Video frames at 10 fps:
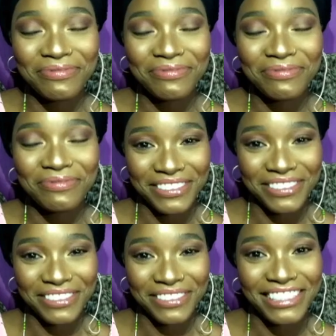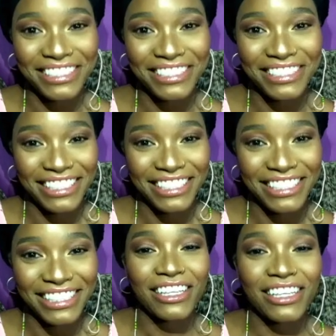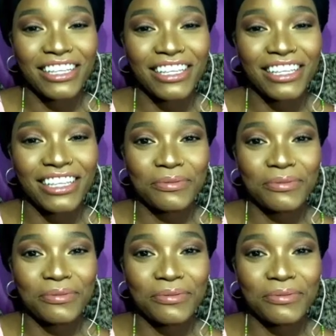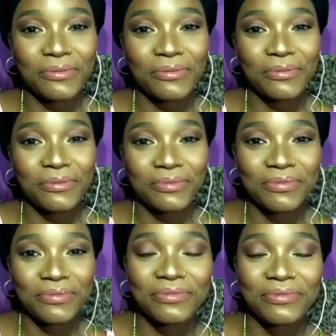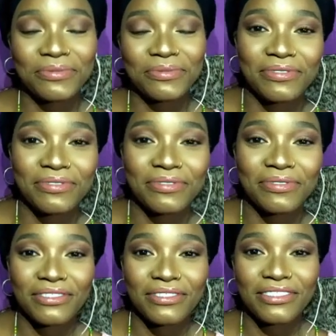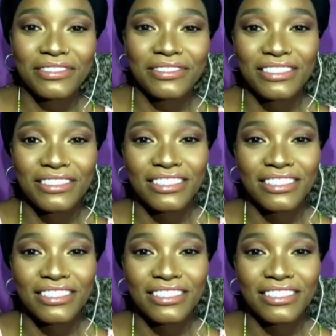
[no speech]